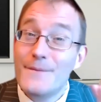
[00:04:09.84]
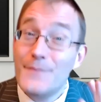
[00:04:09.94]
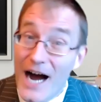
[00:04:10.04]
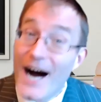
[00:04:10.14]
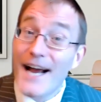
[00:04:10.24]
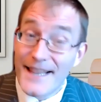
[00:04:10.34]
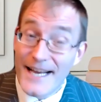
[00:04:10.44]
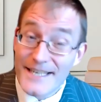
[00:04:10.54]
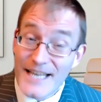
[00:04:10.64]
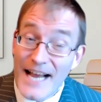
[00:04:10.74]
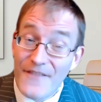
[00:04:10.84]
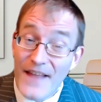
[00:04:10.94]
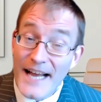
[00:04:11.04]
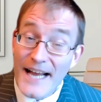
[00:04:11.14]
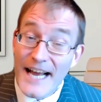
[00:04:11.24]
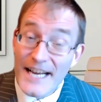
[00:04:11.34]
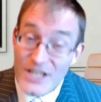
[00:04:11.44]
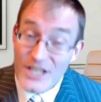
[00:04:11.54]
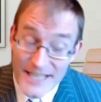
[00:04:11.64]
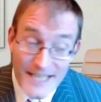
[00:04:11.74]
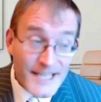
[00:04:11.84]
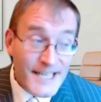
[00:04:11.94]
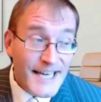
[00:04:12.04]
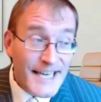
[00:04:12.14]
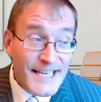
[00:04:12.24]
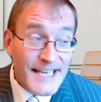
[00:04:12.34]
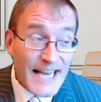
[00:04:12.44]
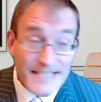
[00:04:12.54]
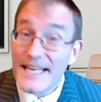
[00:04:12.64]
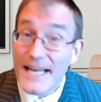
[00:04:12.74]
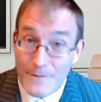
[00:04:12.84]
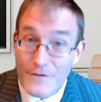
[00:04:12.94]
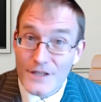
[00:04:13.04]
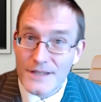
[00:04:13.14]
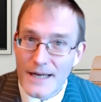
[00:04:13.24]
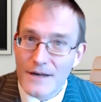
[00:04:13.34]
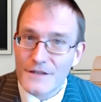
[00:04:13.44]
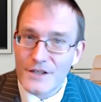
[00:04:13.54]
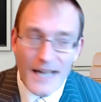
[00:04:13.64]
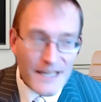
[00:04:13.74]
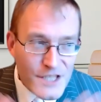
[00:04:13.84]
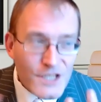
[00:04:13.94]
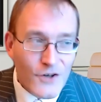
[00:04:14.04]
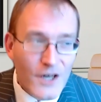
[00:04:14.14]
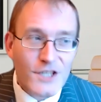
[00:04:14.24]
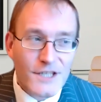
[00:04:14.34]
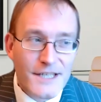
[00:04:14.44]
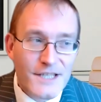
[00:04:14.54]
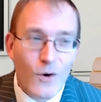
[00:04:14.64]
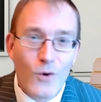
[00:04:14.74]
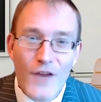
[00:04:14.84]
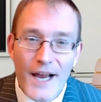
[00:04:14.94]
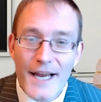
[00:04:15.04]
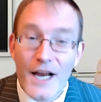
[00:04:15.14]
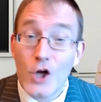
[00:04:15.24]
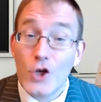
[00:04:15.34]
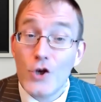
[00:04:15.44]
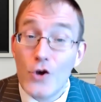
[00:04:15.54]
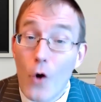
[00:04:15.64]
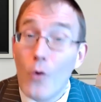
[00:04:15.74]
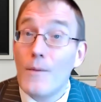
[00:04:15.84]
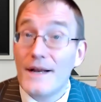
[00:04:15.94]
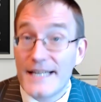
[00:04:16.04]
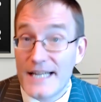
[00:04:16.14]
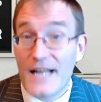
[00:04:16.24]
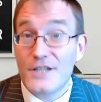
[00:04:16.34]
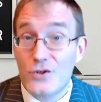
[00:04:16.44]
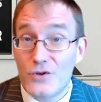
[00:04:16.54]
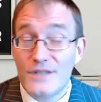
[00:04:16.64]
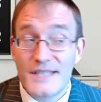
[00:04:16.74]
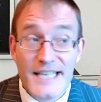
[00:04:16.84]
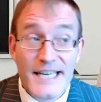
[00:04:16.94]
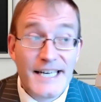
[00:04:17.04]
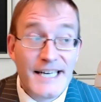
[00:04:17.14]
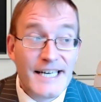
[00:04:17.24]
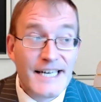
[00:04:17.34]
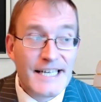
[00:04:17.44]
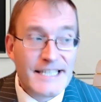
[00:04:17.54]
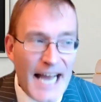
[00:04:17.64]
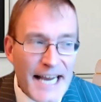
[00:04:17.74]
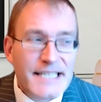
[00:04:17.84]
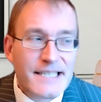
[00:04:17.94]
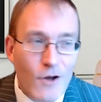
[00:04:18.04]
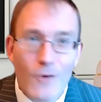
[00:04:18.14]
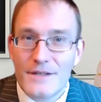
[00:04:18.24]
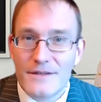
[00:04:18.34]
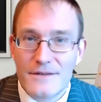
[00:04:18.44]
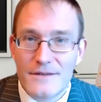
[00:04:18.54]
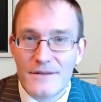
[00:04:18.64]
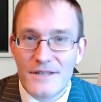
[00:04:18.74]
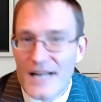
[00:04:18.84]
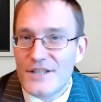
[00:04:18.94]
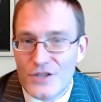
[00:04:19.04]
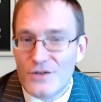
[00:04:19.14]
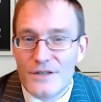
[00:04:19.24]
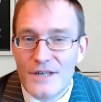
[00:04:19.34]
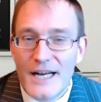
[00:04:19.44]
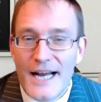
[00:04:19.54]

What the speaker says: behind that. And that actually, it has a name for itself. So that structure is called a nomenclature. It's a tax nomenclature.